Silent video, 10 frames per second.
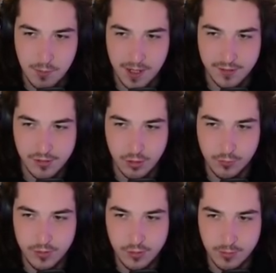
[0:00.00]
Wait, is this Go
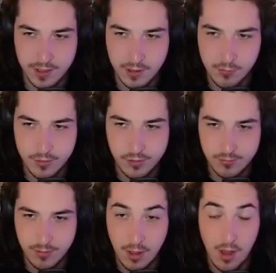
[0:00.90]
Frieza? We're getting Go Frieza.
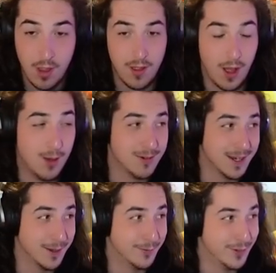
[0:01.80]
Oh, we're
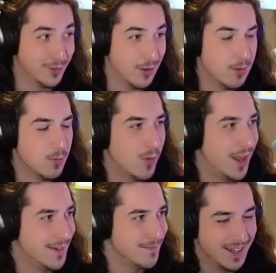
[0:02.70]
getting Go Frieza.
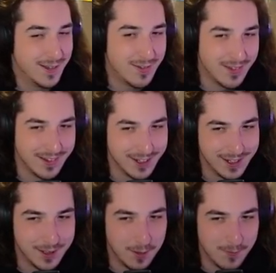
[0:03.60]
Wait, this is a
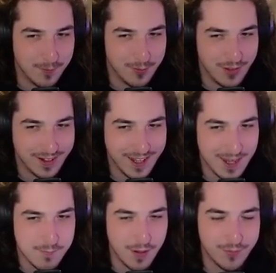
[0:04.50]

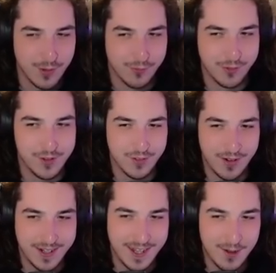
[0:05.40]
Zenkai buff Go Frieza
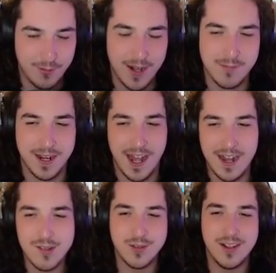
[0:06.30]
right now? Wait a minute. I
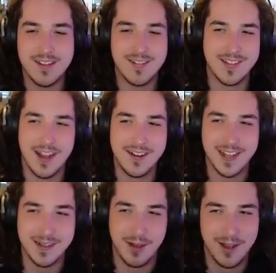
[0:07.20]
just realized this entire
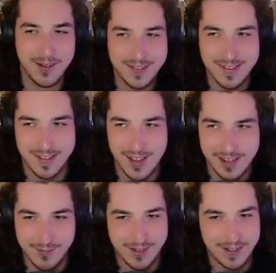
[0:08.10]
team. Oh, this is
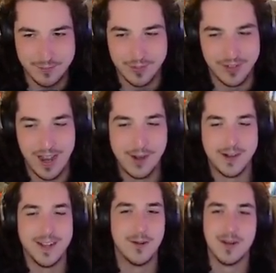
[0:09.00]
unlucky for the next person. I
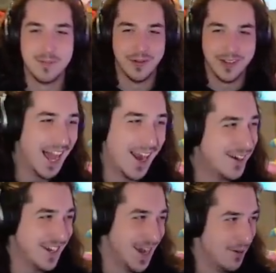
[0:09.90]
already know what I'm building. I
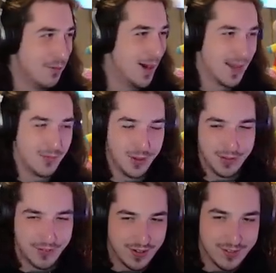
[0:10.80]
already know what I'm
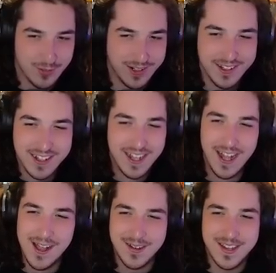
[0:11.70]
doing for this one.
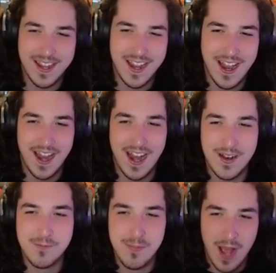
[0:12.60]
Okay,
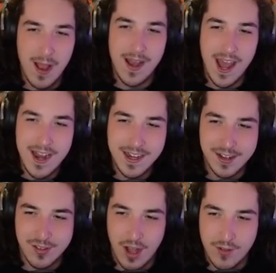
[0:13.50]
and ending
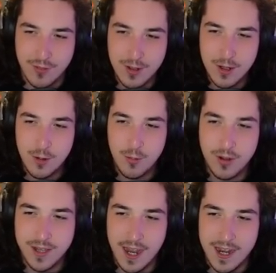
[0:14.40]
this off,
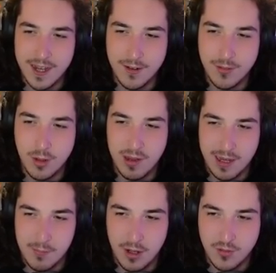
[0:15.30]
we're getting... No way to
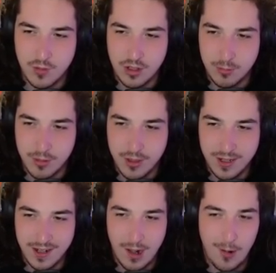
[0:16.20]
get Majin Vegeta with
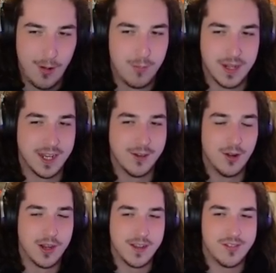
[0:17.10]
it. Oh my God, they're
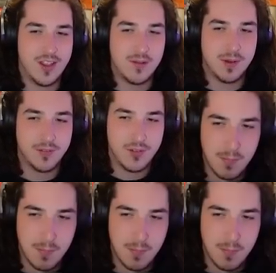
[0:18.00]
all getting Saiyan buffs.